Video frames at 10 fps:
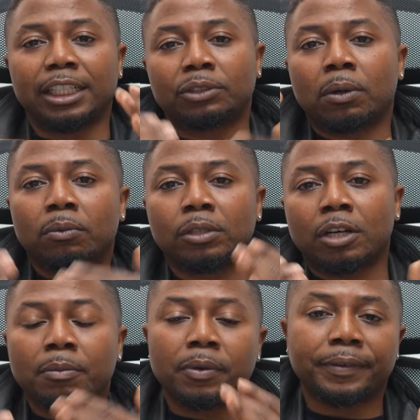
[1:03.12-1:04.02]
each one will
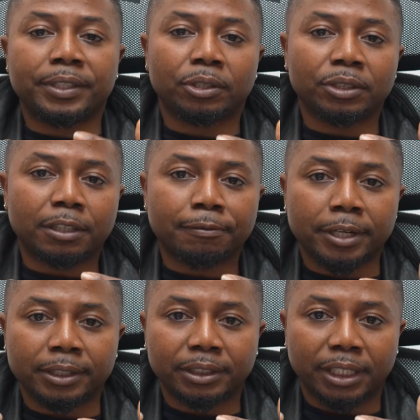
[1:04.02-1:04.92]
come with its own
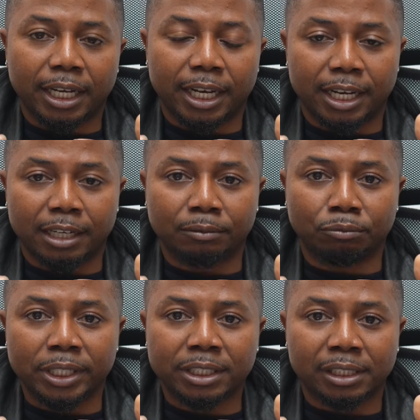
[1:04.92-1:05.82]
different
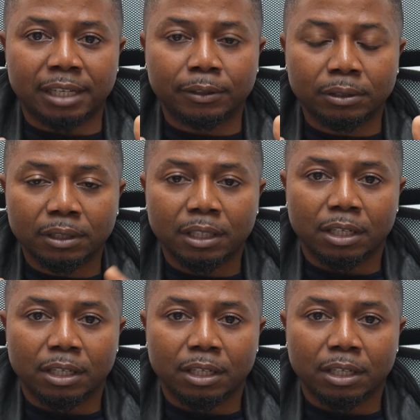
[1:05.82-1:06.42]
risk level.